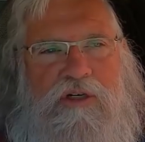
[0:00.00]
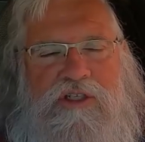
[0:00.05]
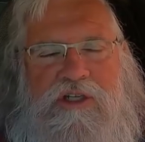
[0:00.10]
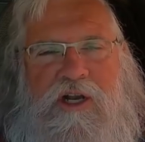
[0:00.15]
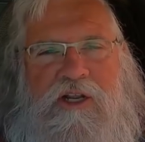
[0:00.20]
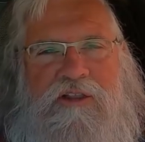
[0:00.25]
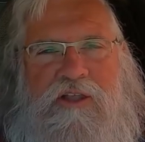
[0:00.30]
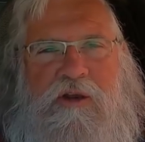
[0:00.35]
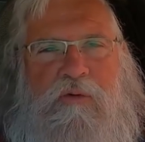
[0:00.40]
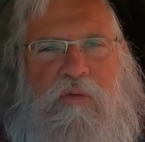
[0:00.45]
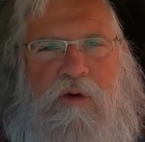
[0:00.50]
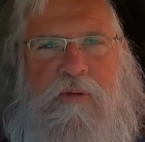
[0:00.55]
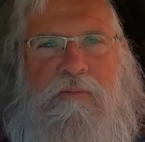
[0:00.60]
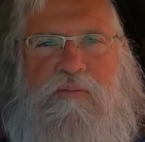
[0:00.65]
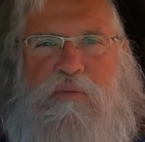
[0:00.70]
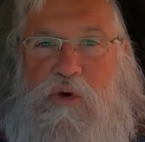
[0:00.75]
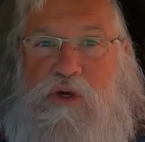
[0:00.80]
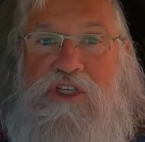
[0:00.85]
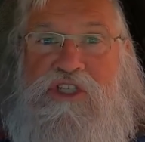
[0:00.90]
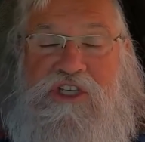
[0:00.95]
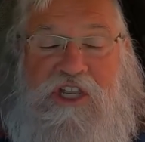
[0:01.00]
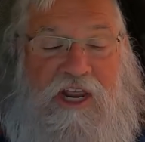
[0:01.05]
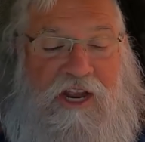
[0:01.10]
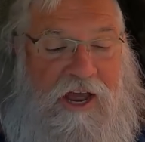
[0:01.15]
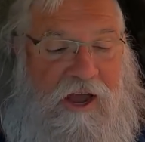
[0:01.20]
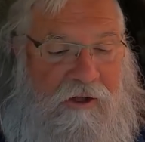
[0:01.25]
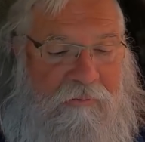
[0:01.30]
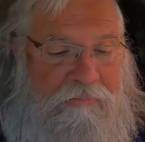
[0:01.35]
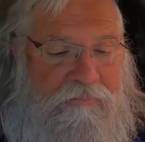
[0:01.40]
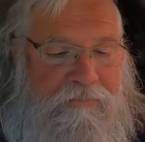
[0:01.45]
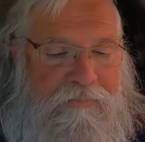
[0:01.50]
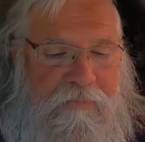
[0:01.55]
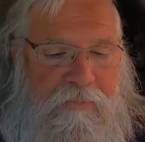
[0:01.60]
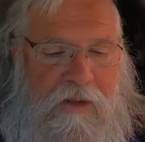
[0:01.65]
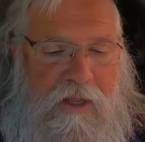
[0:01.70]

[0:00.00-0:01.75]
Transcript: Emerson, I think, really points that out.